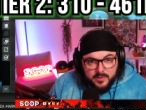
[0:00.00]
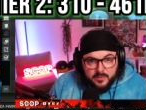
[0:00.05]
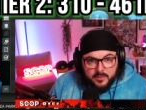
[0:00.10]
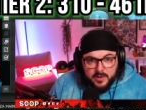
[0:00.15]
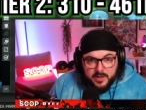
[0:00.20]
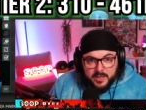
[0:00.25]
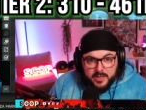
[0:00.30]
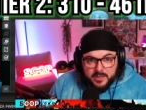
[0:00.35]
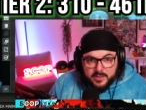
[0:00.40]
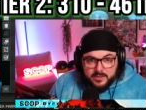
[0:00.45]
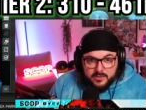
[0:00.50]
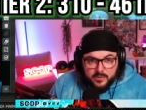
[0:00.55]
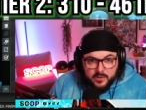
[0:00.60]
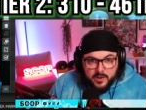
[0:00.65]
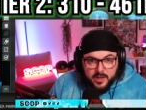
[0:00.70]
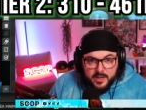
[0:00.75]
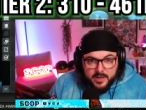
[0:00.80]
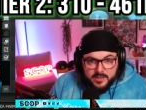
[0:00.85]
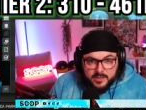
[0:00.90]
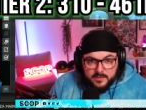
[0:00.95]
you're running in a
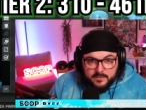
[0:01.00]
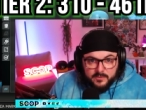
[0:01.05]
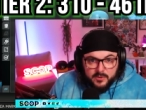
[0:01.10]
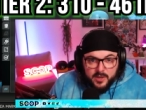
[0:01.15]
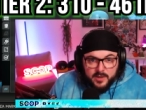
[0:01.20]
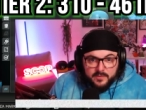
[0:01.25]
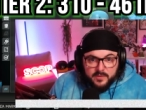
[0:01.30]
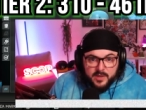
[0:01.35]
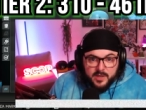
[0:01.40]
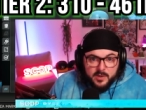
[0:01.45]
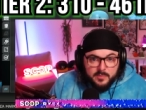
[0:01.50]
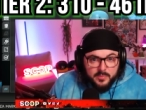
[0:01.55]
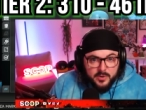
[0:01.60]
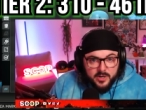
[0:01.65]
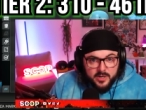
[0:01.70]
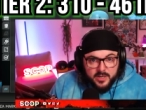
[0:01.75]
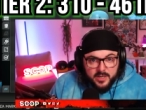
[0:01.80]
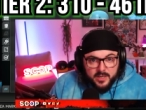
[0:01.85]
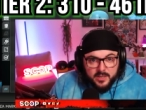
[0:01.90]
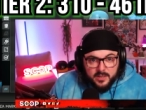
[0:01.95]
squad is if you have like a
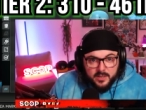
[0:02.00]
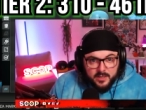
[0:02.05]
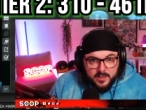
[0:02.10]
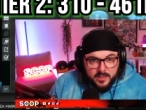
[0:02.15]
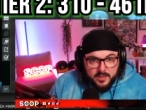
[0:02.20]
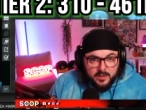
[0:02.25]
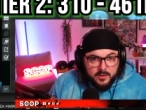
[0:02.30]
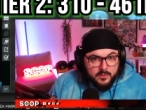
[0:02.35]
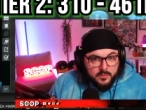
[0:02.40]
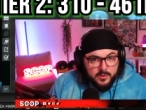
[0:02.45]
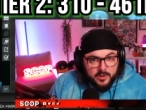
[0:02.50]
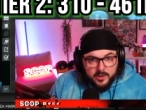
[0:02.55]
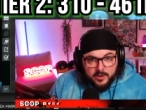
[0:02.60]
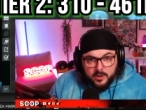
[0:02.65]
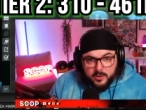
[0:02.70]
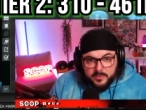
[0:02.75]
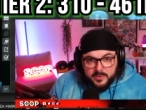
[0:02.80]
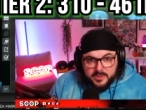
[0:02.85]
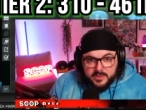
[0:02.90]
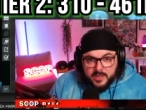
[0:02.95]
Berkut one of your
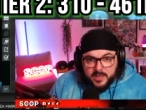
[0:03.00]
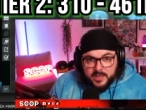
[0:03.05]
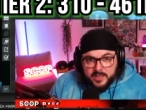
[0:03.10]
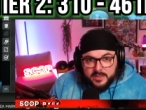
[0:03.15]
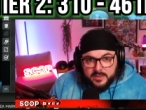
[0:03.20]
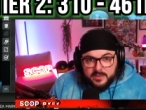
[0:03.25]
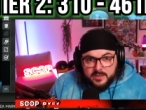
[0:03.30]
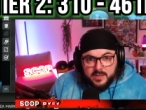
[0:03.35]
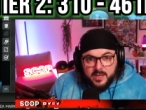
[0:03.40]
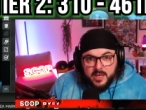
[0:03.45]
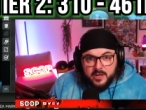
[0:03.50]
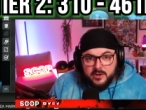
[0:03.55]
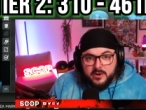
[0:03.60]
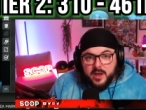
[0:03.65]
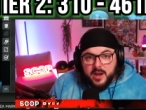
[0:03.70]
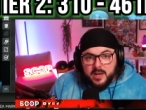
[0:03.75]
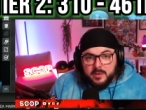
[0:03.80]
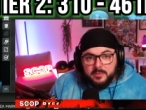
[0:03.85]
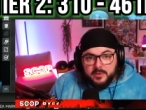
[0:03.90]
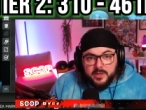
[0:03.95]
homies dies and you're
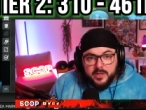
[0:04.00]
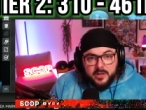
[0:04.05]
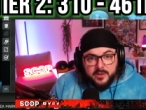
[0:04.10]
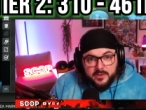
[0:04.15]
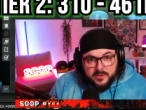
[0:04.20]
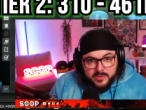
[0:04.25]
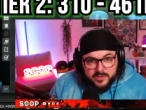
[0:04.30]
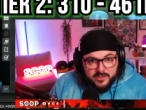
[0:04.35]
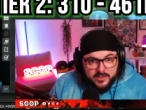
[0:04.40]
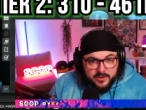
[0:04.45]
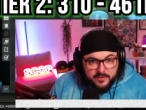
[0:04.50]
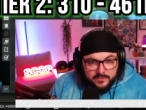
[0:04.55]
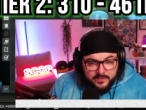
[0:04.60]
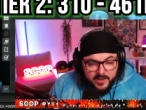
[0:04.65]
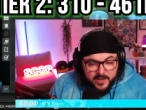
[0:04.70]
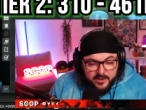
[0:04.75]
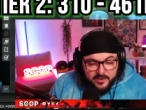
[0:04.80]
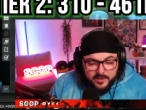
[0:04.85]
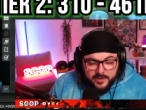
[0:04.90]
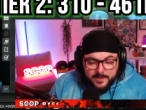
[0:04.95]
not able to get all their stuff
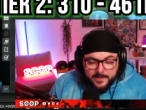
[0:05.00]
out,